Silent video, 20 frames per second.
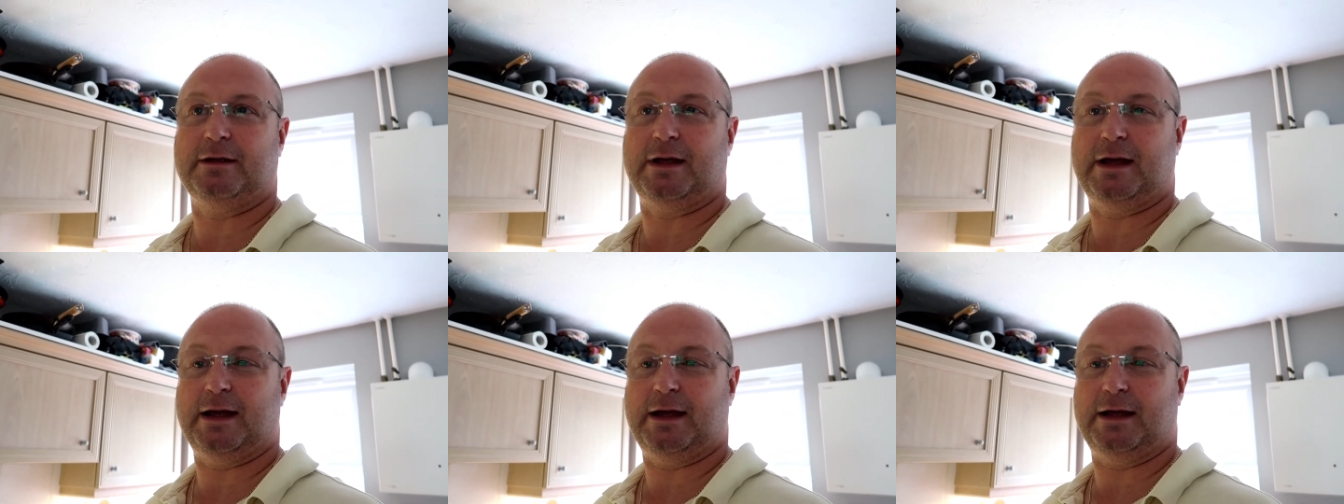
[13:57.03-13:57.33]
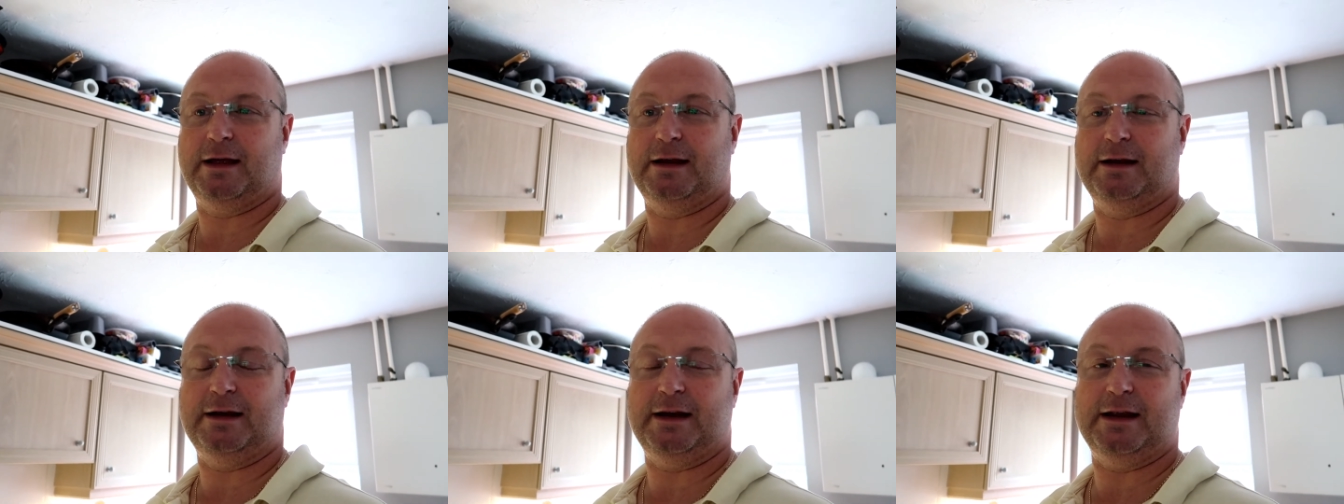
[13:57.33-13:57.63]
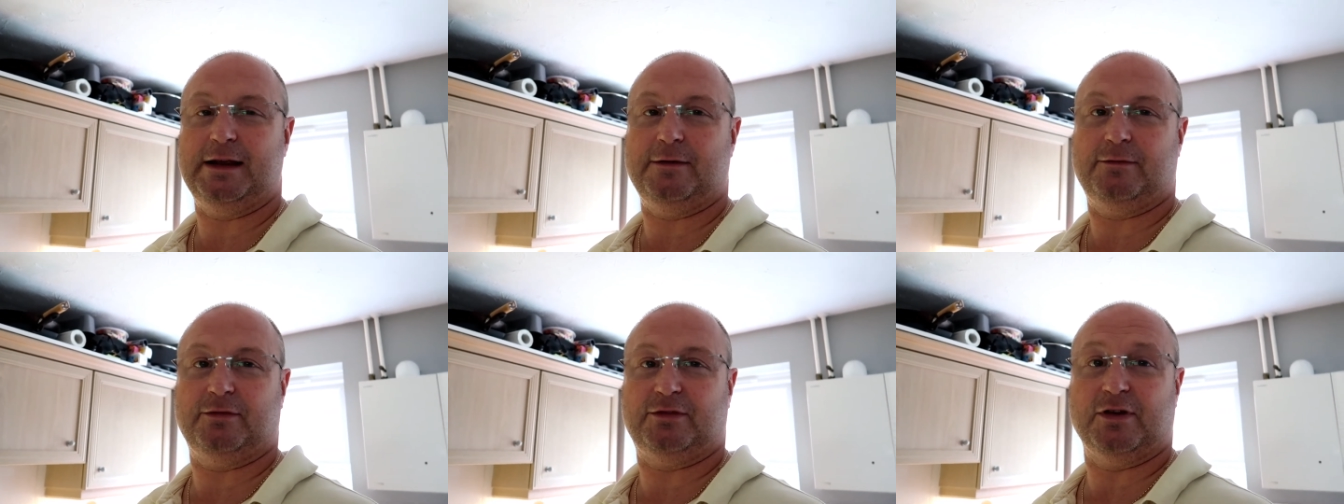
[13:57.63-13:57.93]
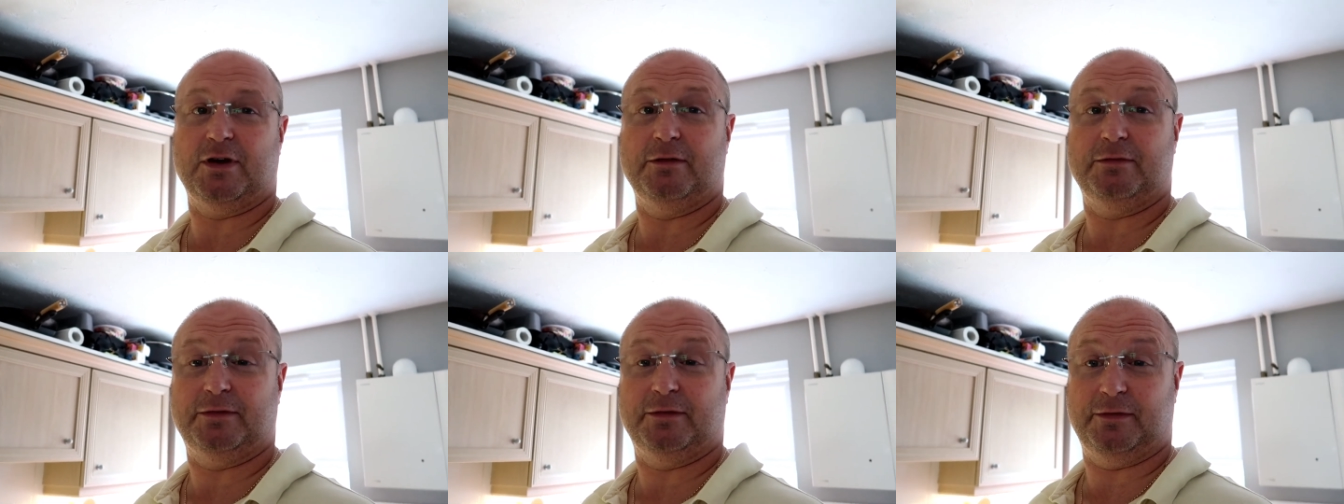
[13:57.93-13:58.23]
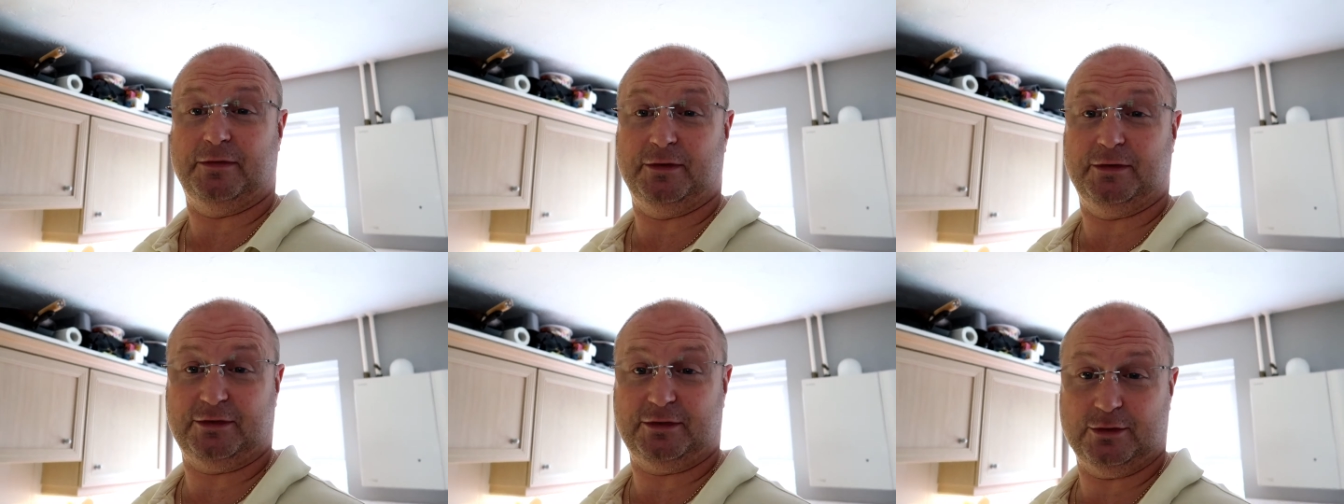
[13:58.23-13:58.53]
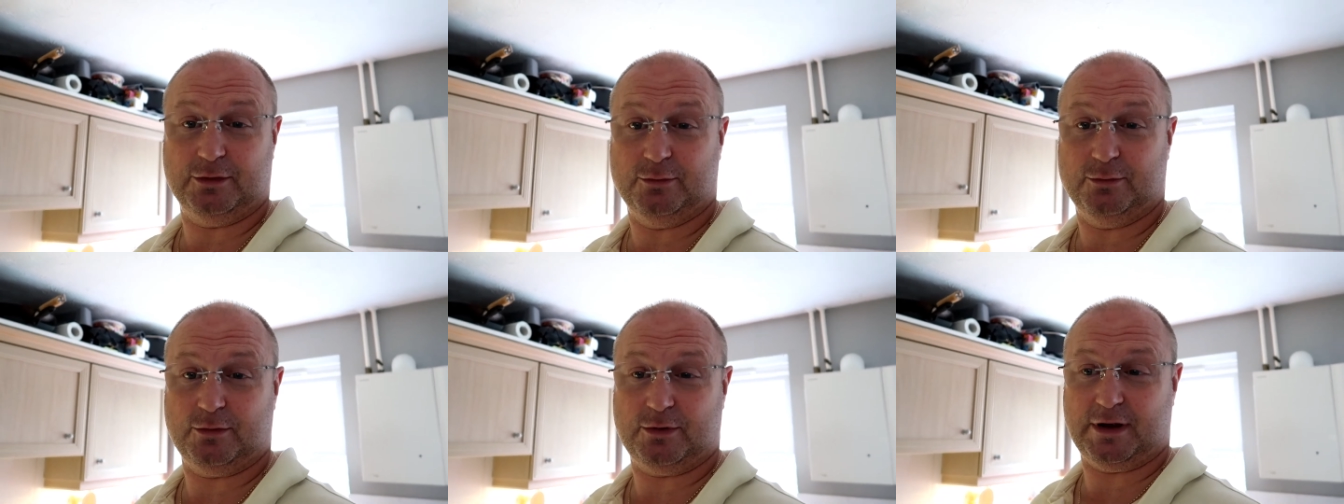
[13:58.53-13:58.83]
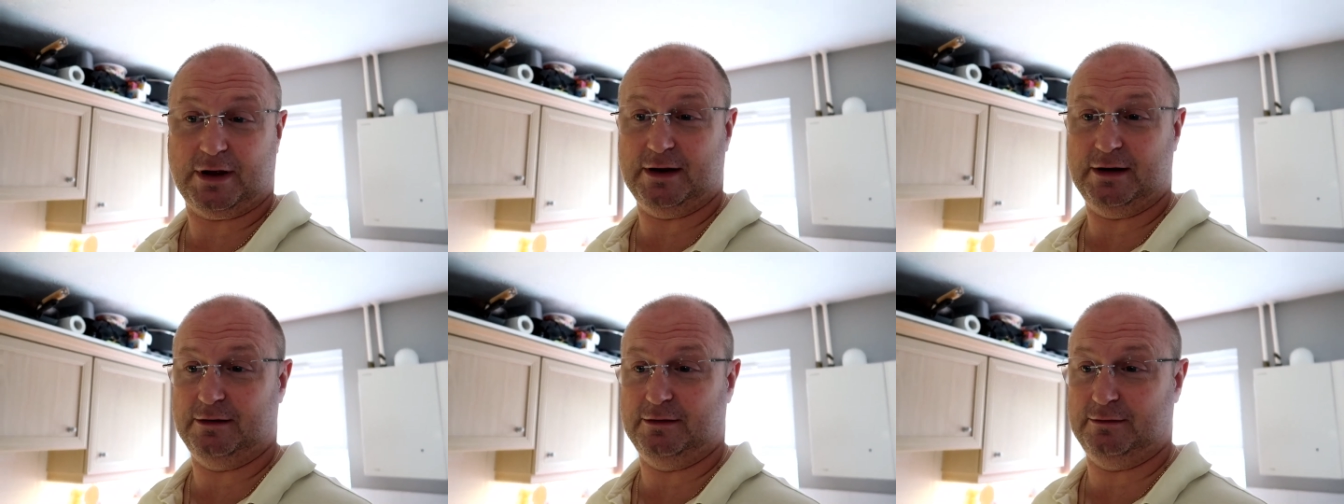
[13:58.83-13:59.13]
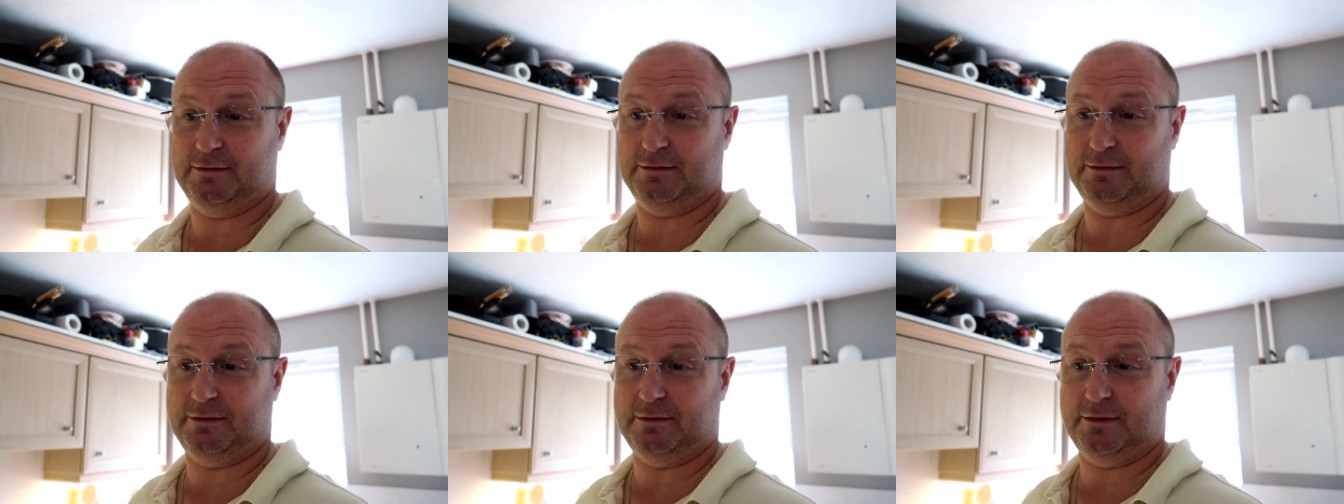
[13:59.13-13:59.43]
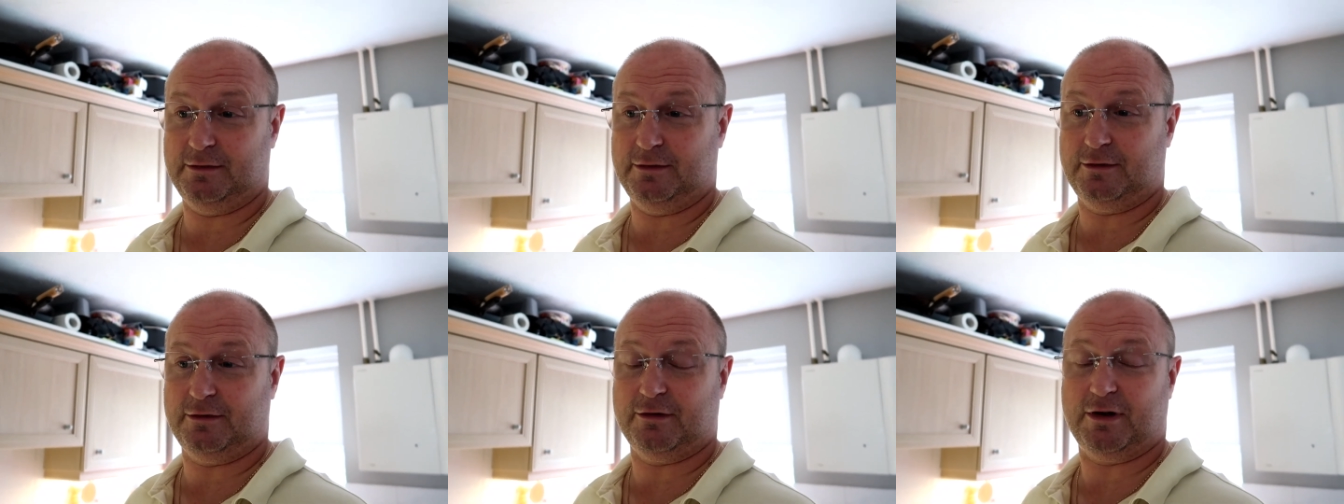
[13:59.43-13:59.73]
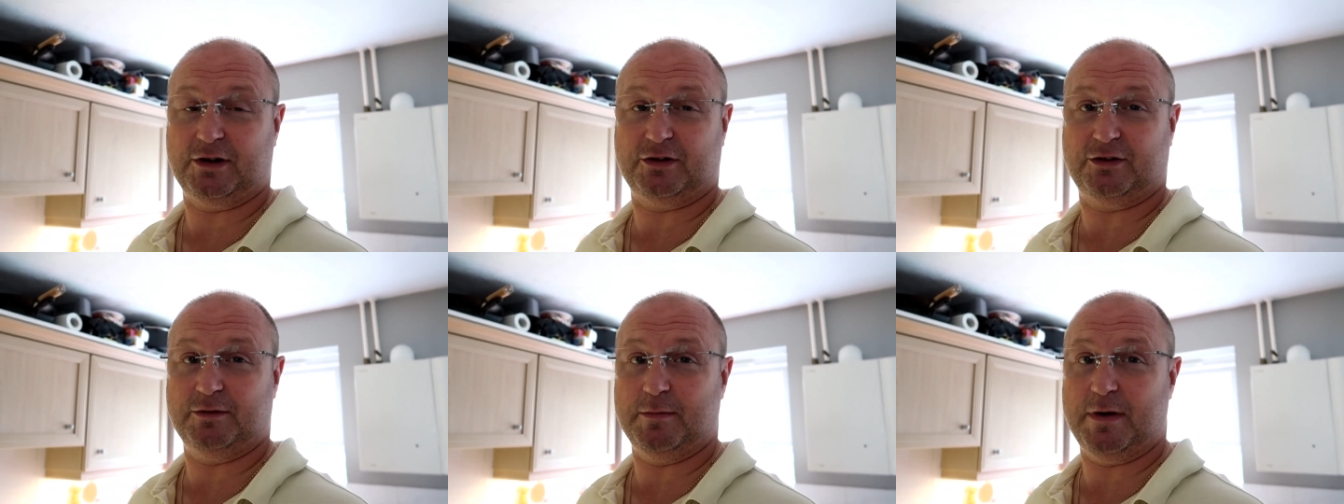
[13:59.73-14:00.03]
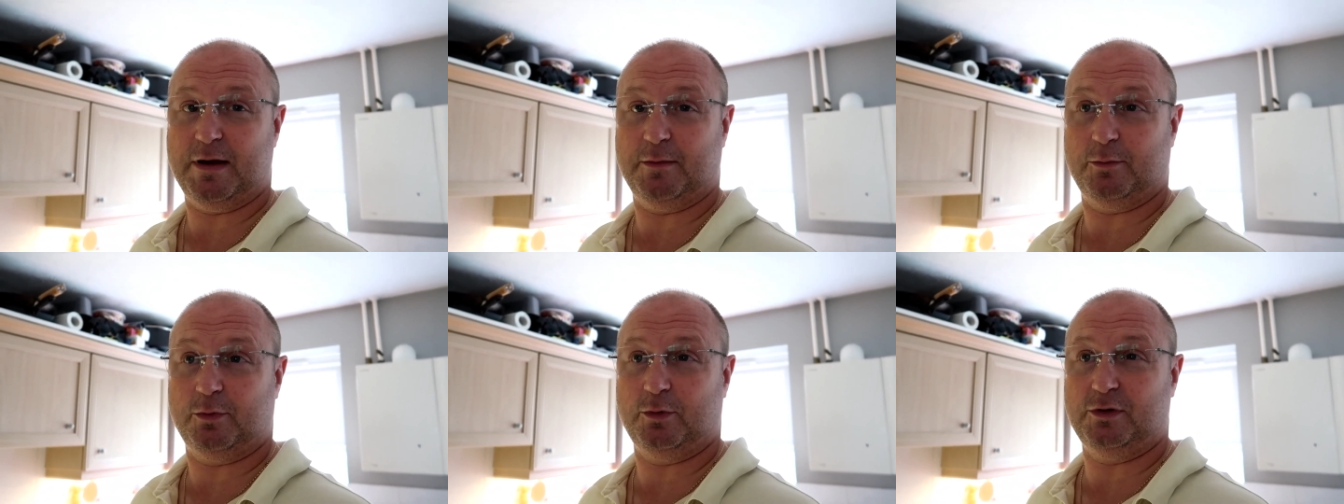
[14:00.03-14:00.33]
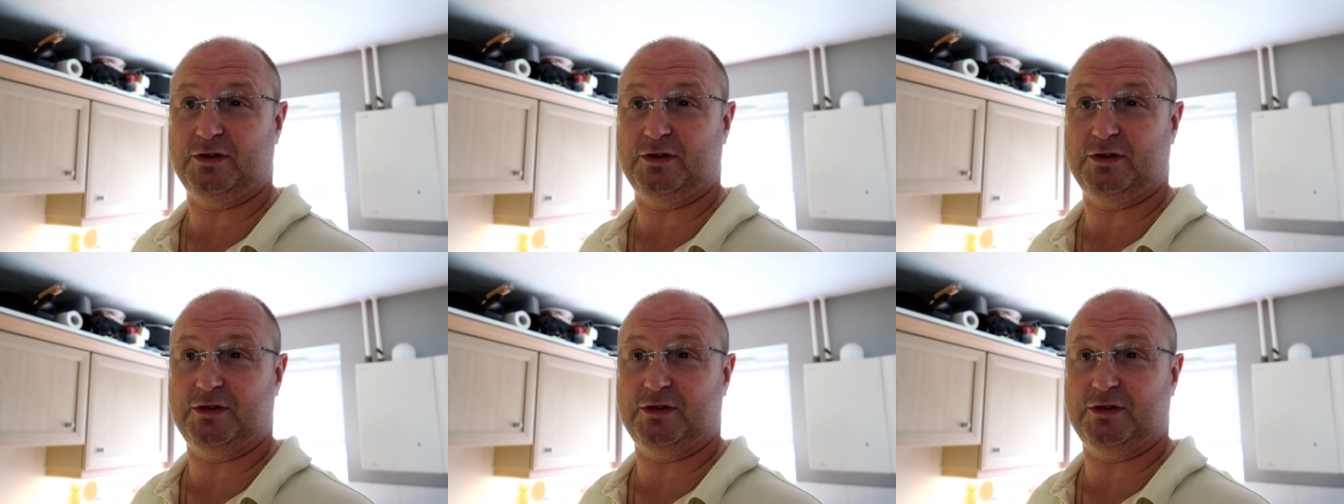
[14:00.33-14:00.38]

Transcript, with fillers: uh, leaves off of the stalk and crush them up